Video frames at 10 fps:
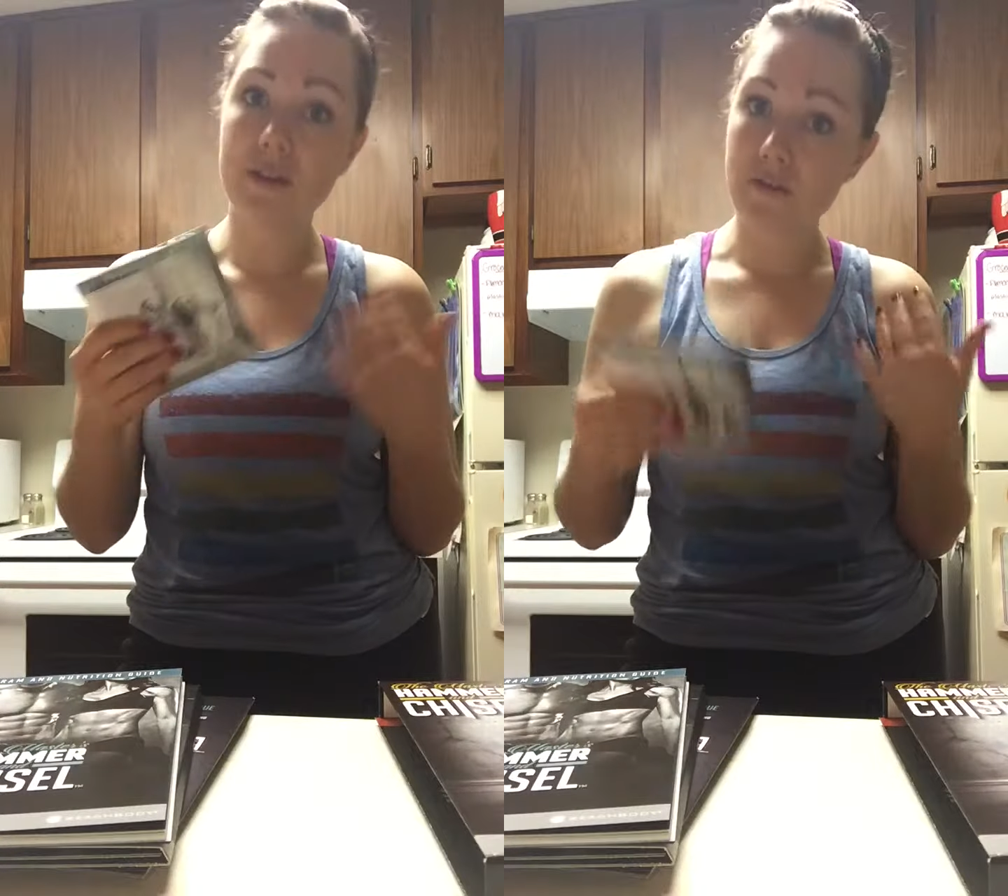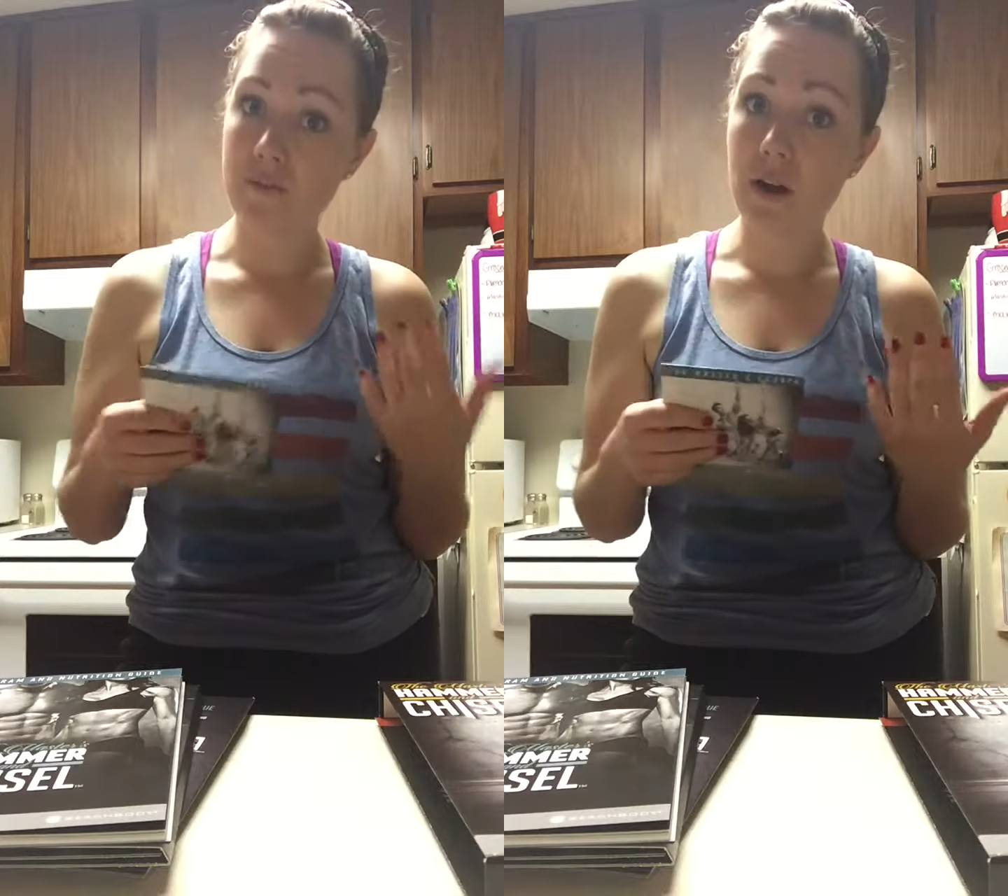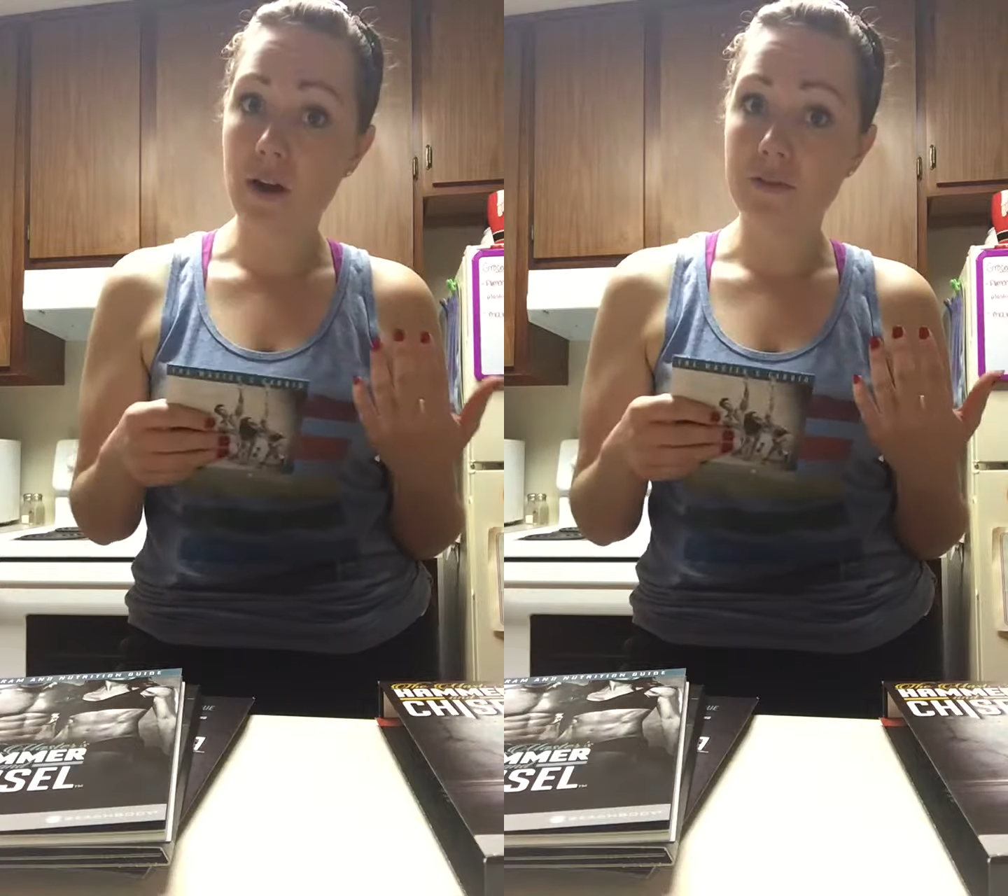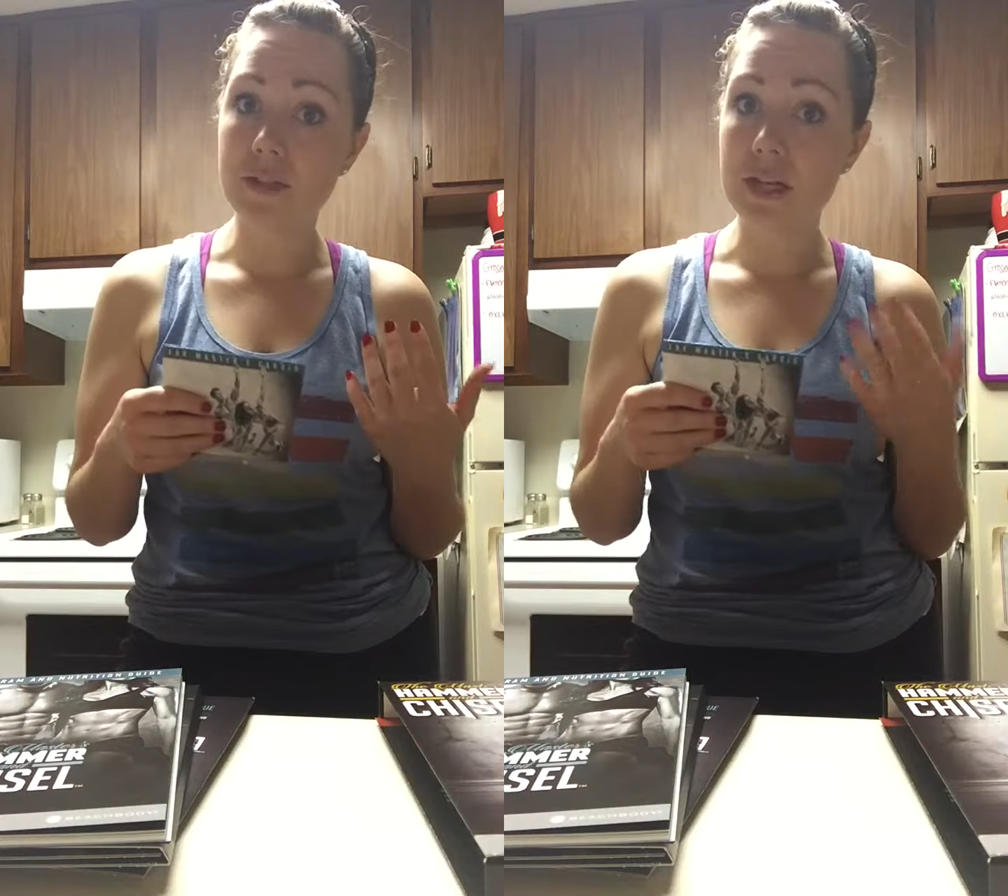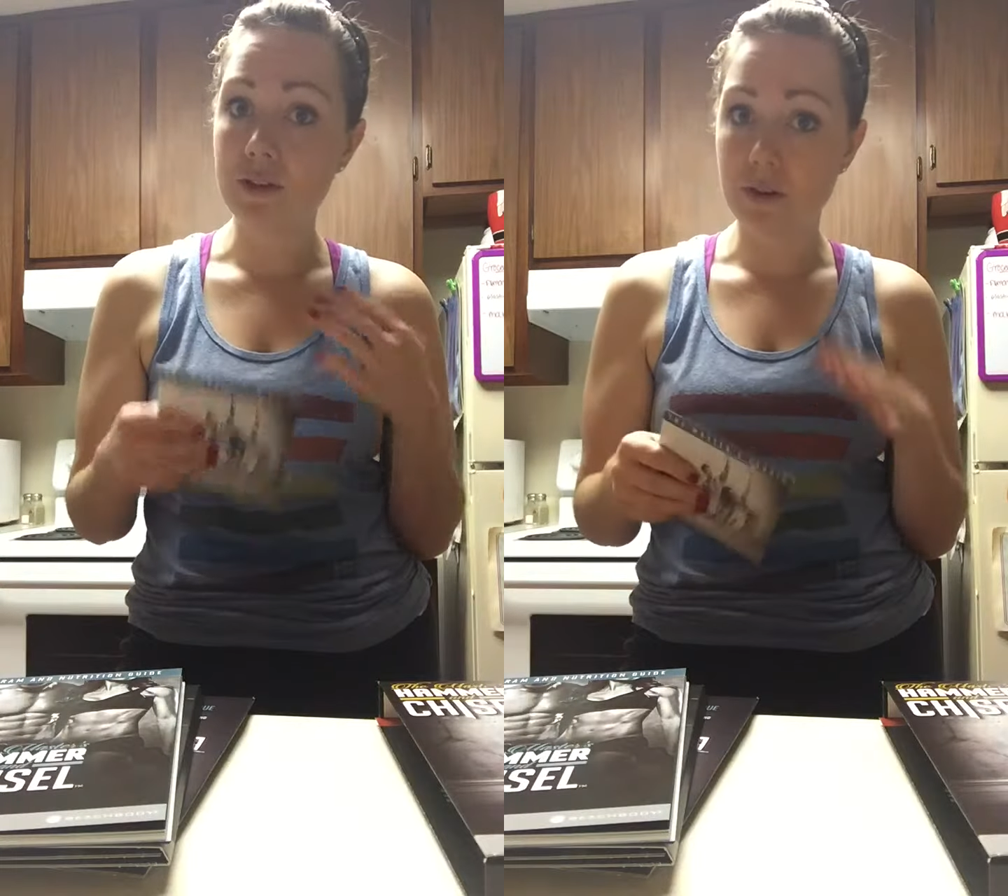and involved
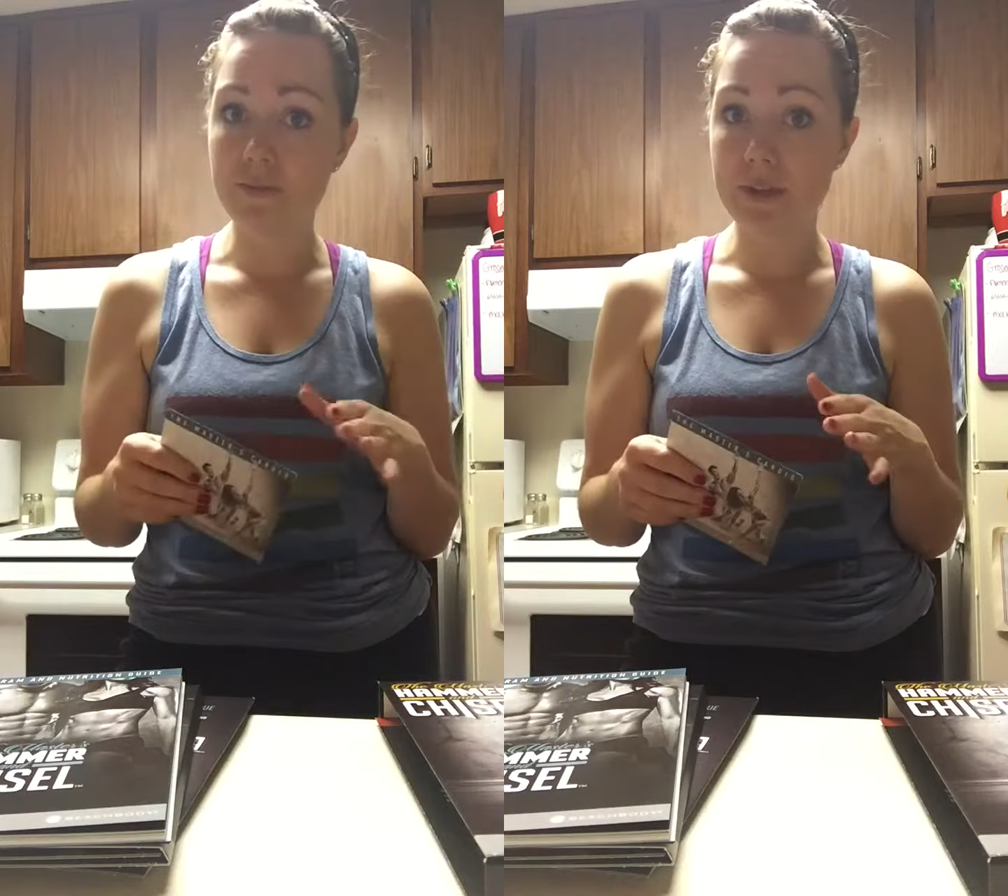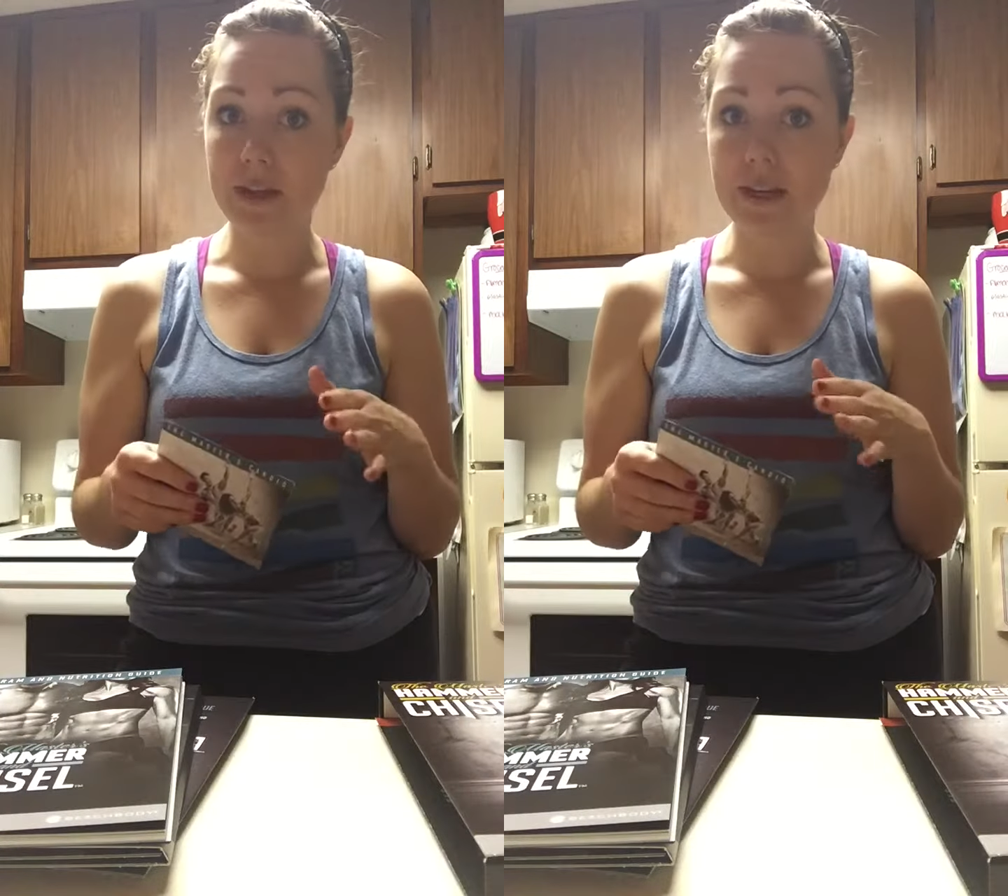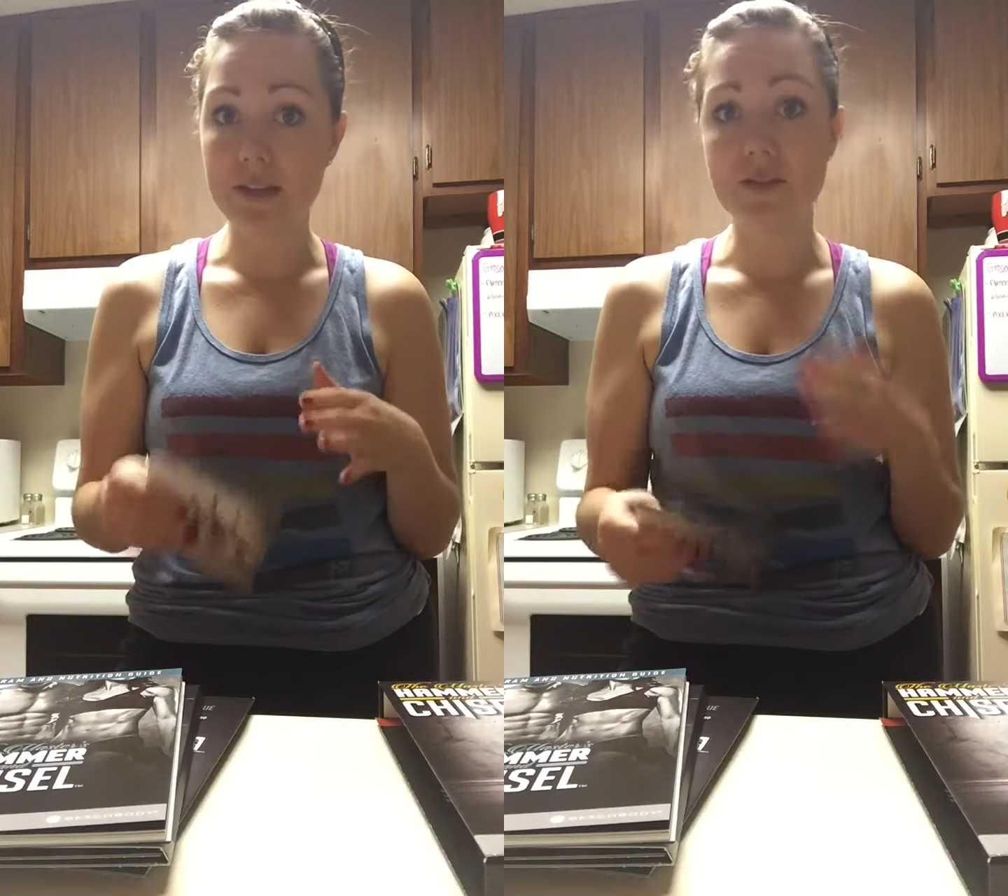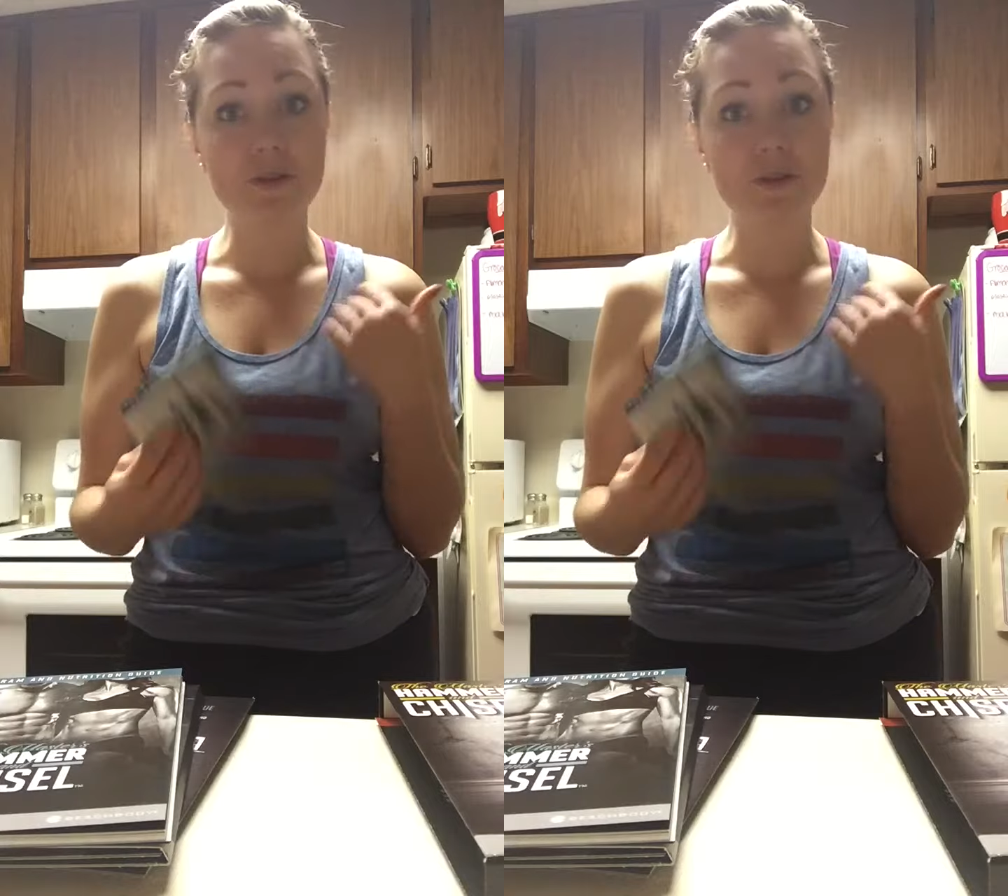in your fitness,